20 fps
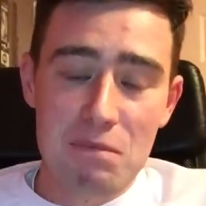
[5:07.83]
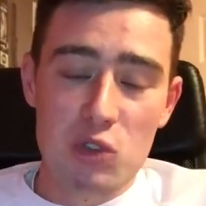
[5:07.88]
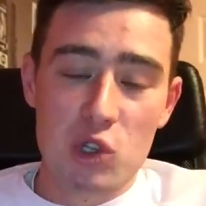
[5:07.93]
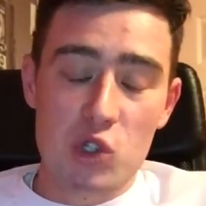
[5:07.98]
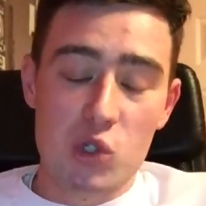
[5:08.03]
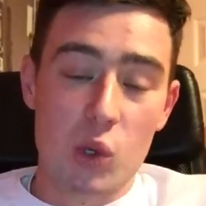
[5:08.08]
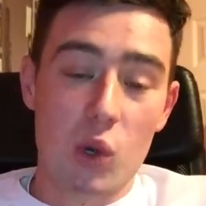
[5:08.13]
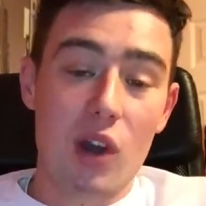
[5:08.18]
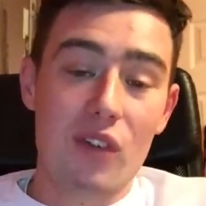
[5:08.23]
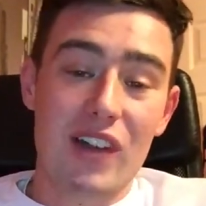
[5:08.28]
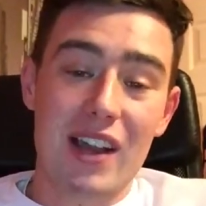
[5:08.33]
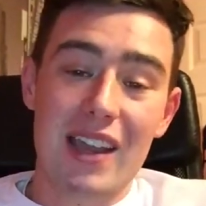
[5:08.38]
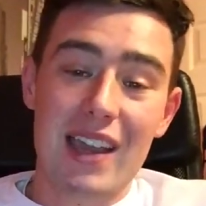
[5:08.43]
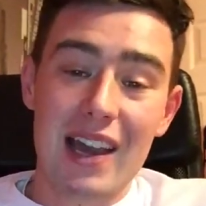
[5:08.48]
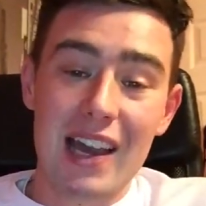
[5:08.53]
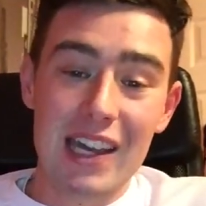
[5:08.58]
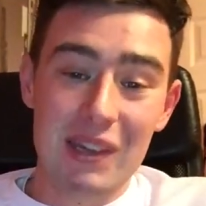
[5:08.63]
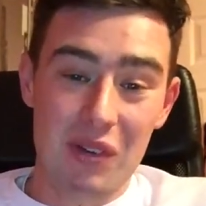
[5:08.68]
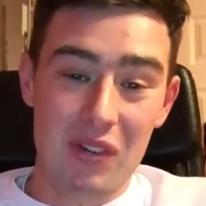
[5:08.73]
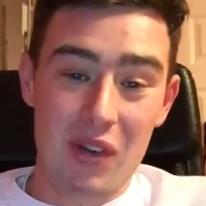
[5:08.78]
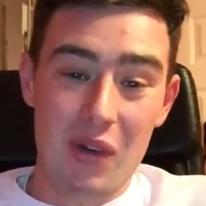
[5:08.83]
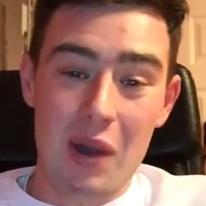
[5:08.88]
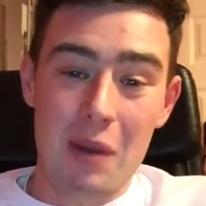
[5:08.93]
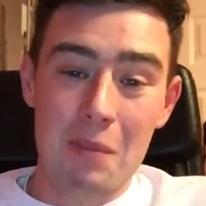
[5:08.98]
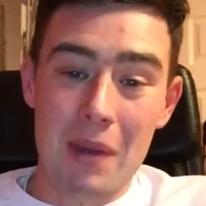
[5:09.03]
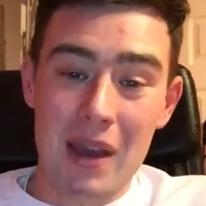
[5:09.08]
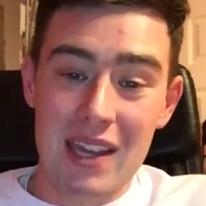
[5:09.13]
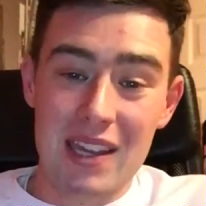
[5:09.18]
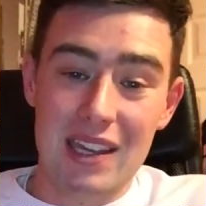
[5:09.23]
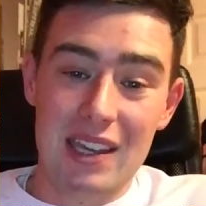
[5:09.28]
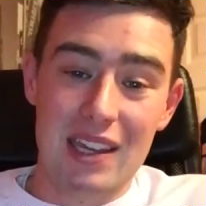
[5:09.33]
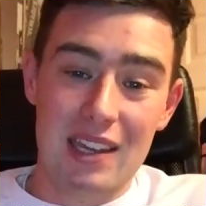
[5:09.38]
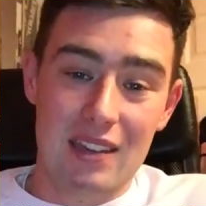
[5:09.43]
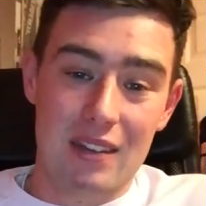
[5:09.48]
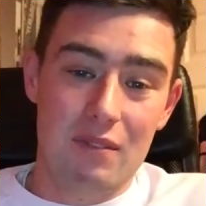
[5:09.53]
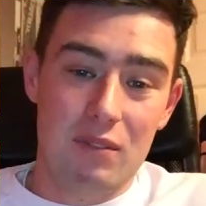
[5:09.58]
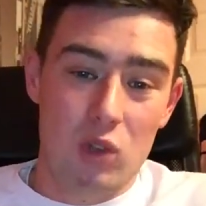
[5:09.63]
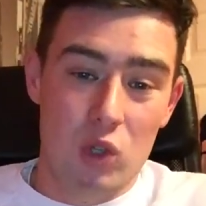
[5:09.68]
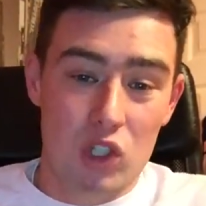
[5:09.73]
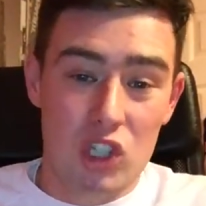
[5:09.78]
So if a guy without a bike
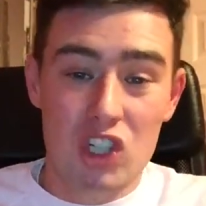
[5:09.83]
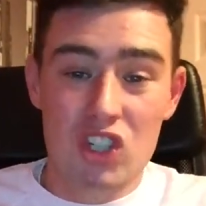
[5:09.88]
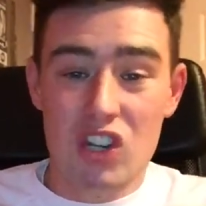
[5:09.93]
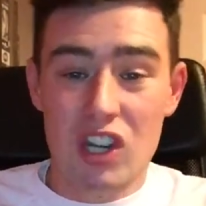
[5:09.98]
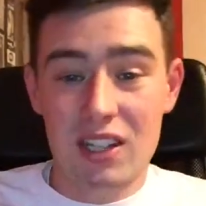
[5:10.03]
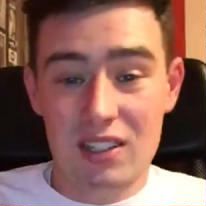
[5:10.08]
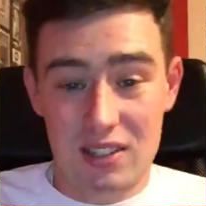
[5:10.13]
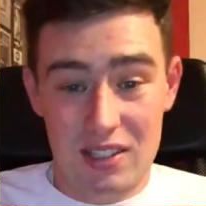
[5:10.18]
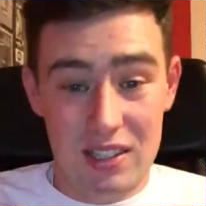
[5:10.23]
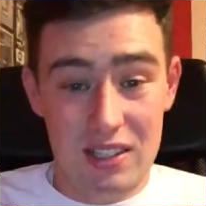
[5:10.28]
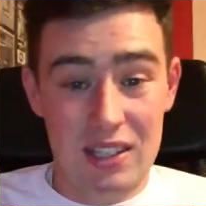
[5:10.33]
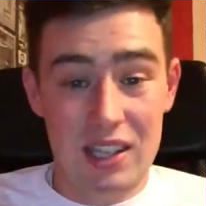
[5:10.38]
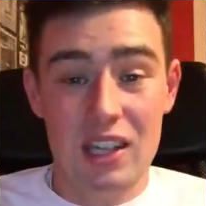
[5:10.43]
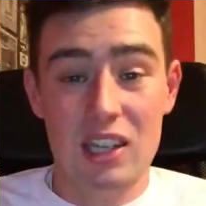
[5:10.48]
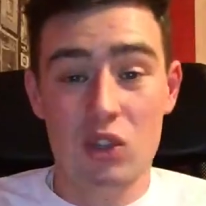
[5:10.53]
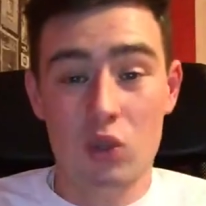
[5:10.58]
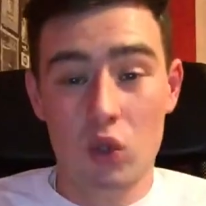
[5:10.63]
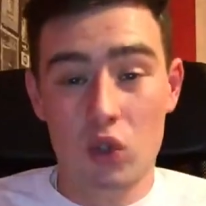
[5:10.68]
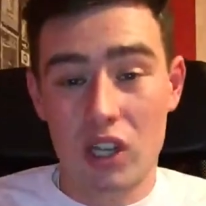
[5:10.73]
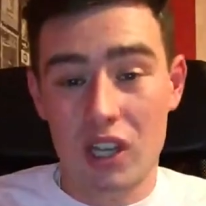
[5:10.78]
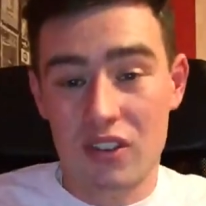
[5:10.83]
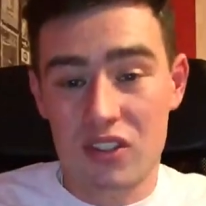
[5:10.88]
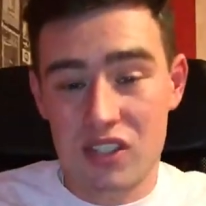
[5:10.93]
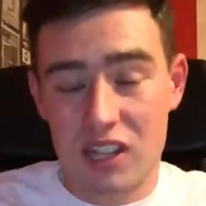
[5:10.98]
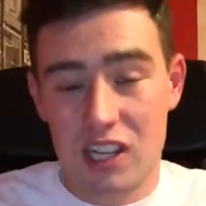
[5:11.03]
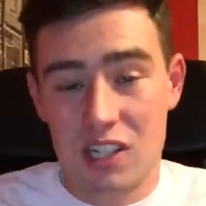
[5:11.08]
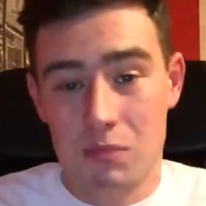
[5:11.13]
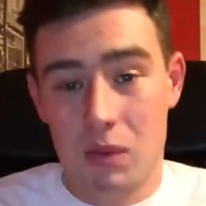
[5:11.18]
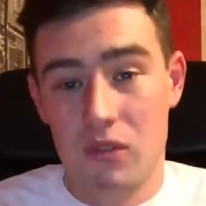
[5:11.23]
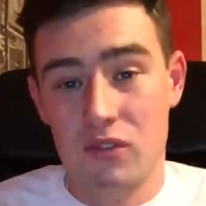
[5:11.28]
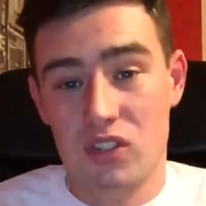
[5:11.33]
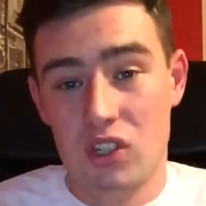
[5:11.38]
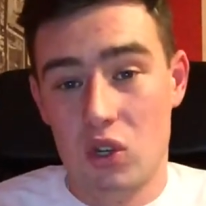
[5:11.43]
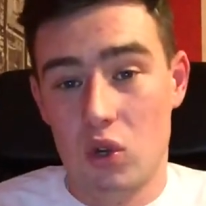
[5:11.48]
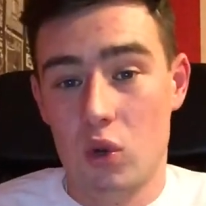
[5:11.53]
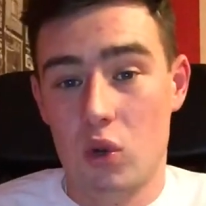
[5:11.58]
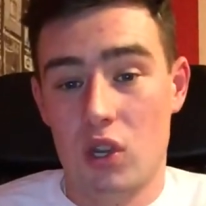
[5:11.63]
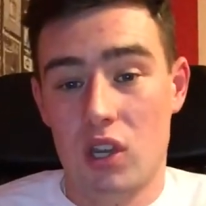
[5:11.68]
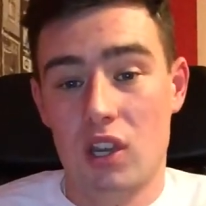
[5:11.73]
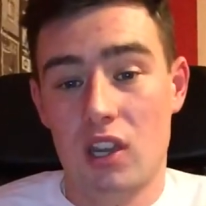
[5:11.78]
who just tried to take his own life 6 months
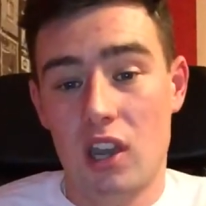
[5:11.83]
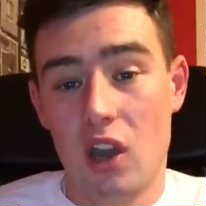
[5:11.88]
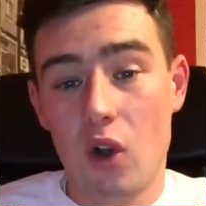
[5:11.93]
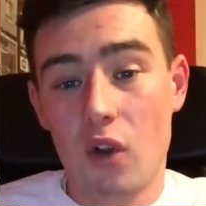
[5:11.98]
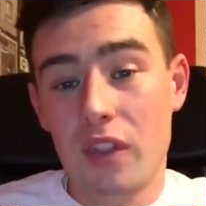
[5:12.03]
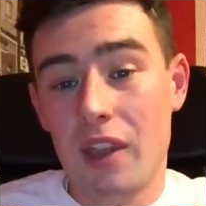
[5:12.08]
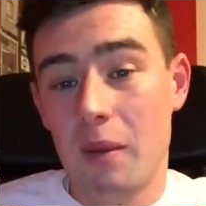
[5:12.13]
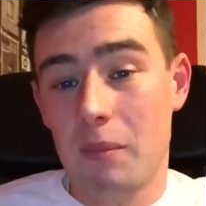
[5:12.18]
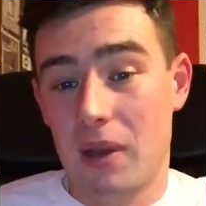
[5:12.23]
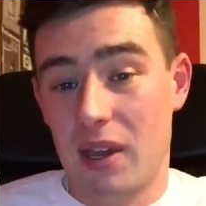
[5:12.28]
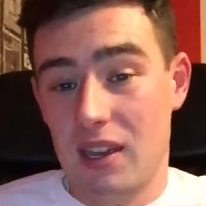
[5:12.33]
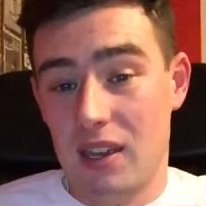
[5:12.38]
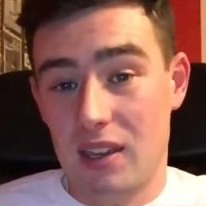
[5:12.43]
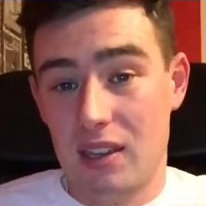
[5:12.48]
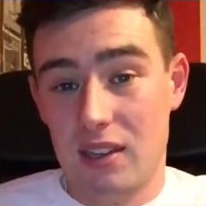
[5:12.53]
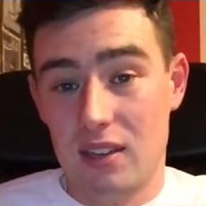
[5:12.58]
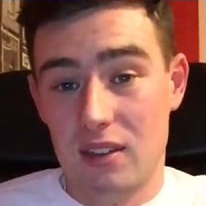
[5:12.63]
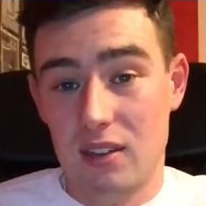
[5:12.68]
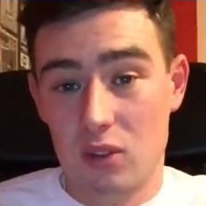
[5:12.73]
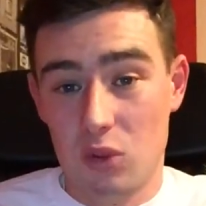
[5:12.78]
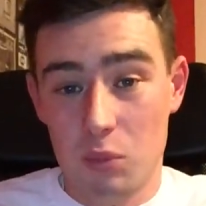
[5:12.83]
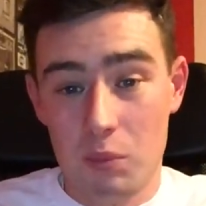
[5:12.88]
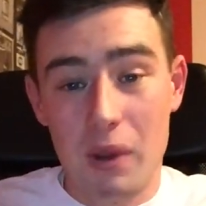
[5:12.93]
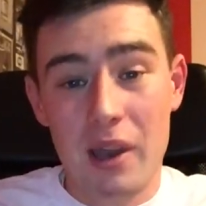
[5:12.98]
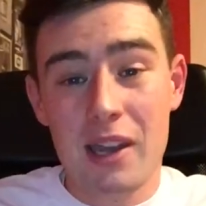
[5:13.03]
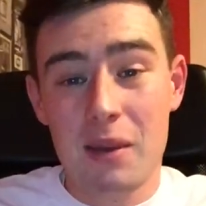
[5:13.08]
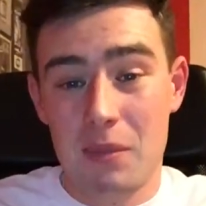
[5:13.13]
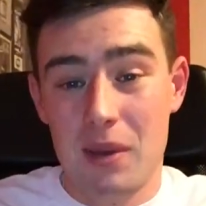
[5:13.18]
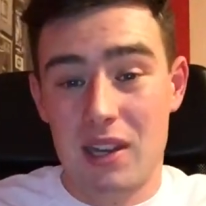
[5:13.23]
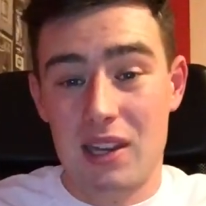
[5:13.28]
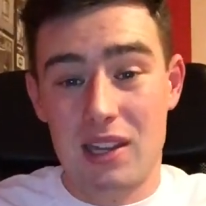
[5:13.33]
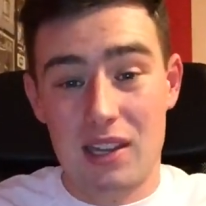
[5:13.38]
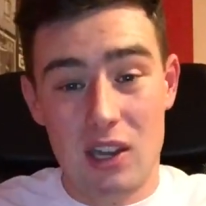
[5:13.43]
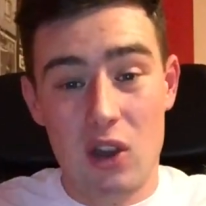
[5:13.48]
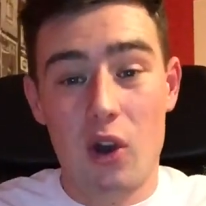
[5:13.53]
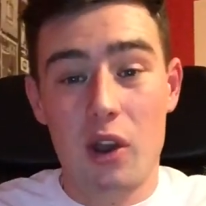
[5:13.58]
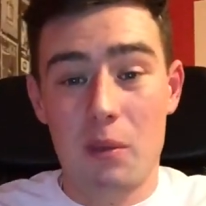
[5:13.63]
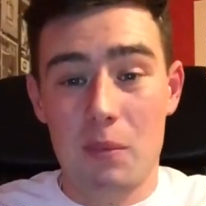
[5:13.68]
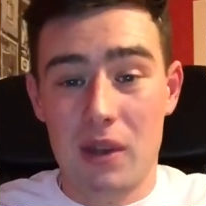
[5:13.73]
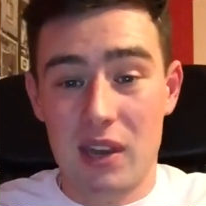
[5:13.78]
ago can get on that bike, go and buy a bike,
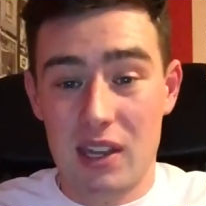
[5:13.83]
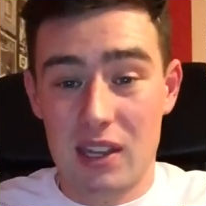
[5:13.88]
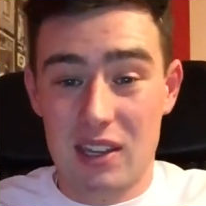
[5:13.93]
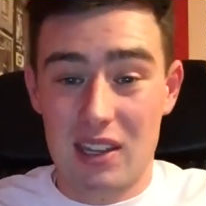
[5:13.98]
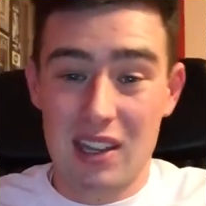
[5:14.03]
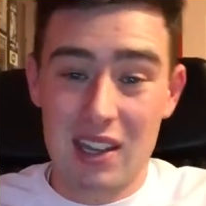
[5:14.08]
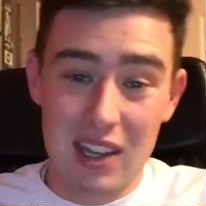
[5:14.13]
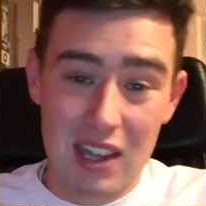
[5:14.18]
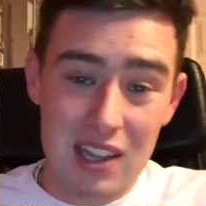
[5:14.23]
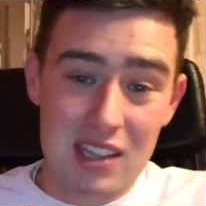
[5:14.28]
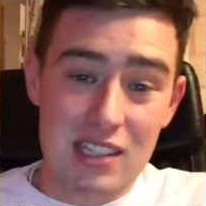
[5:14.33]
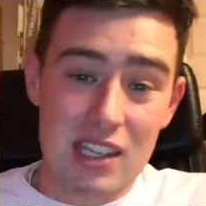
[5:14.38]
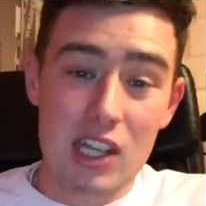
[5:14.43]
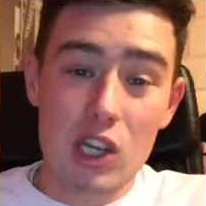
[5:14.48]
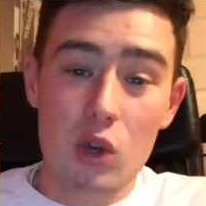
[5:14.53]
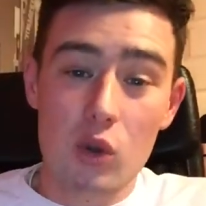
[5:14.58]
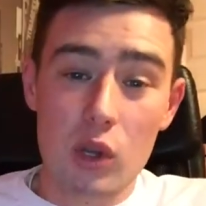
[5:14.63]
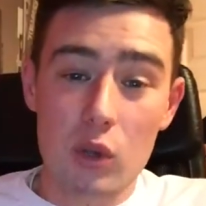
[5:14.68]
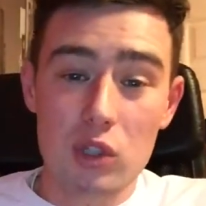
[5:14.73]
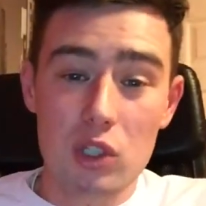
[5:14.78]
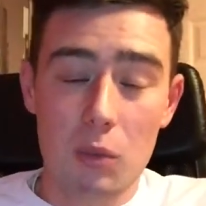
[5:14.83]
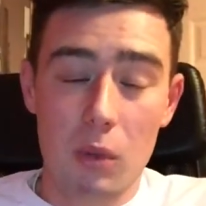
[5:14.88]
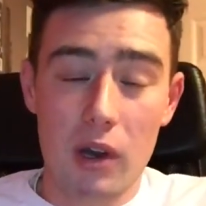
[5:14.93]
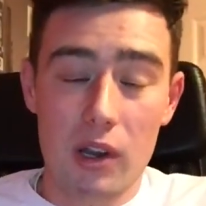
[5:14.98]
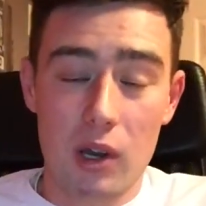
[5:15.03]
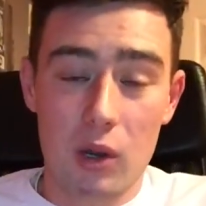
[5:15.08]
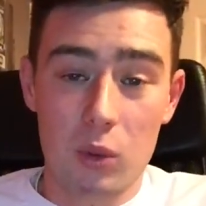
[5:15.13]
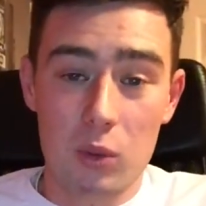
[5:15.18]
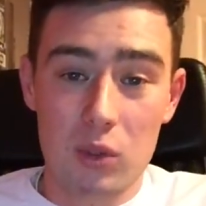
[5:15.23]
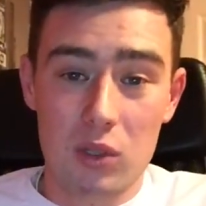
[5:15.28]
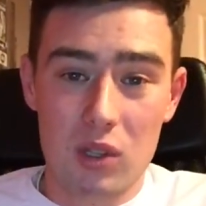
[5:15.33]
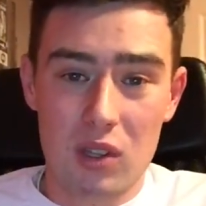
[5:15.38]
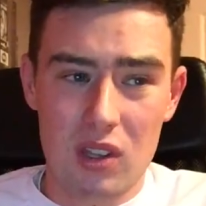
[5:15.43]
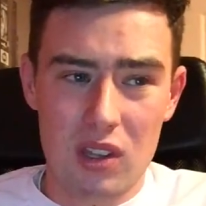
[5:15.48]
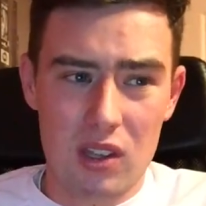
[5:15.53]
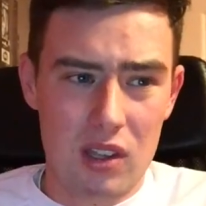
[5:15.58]
get on a bike, cycle around the world,